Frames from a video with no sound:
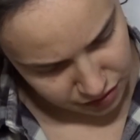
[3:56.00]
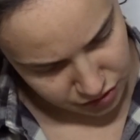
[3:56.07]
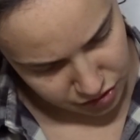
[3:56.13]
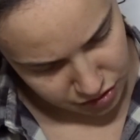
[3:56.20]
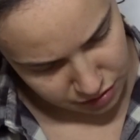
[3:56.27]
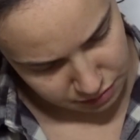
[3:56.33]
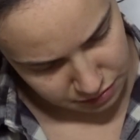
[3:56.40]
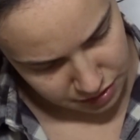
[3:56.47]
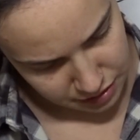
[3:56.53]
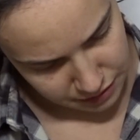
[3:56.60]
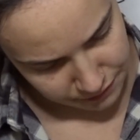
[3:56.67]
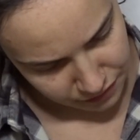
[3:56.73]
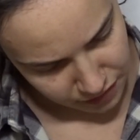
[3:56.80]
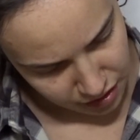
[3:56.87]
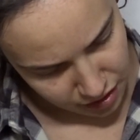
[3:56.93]
sharpener.
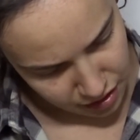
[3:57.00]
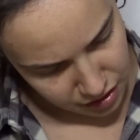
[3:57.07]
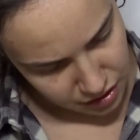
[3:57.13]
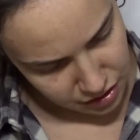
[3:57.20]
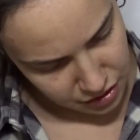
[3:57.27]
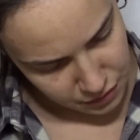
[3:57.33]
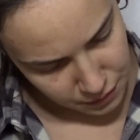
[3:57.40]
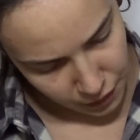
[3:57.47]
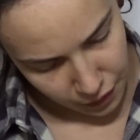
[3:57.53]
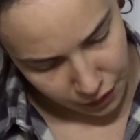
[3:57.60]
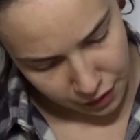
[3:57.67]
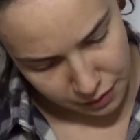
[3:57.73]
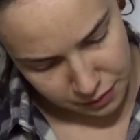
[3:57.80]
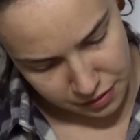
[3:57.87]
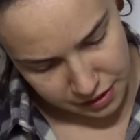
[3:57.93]
You know what,
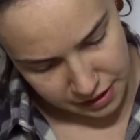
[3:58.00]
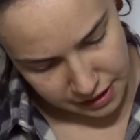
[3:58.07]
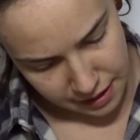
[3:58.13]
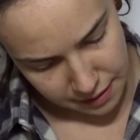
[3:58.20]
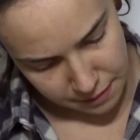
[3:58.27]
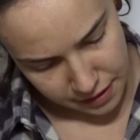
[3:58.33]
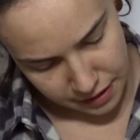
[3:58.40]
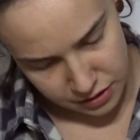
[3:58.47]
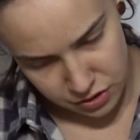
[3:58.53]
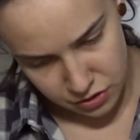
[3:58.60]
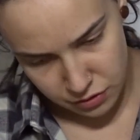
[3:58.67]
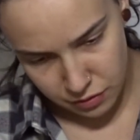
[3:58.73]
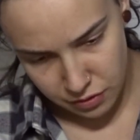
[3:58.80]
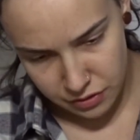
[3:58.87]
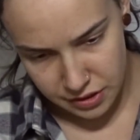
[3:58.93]
I will get back to
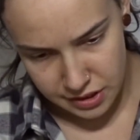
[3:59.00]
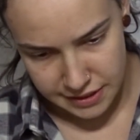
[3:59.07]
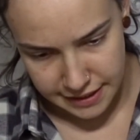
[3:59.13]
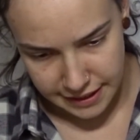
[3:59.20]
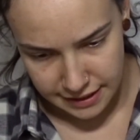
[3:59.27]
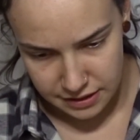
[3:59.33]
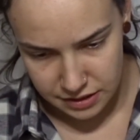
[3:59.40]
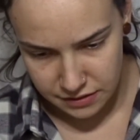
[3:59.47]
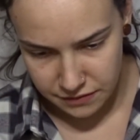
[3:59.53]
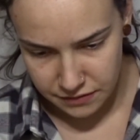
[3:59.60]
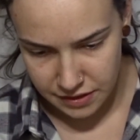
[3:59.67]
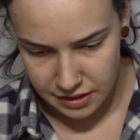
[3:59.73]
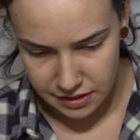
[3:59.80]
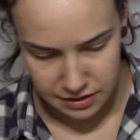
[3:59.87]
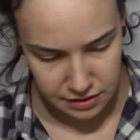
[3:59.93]
you on the date of
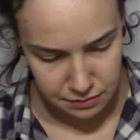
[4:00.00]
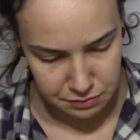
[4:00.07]
this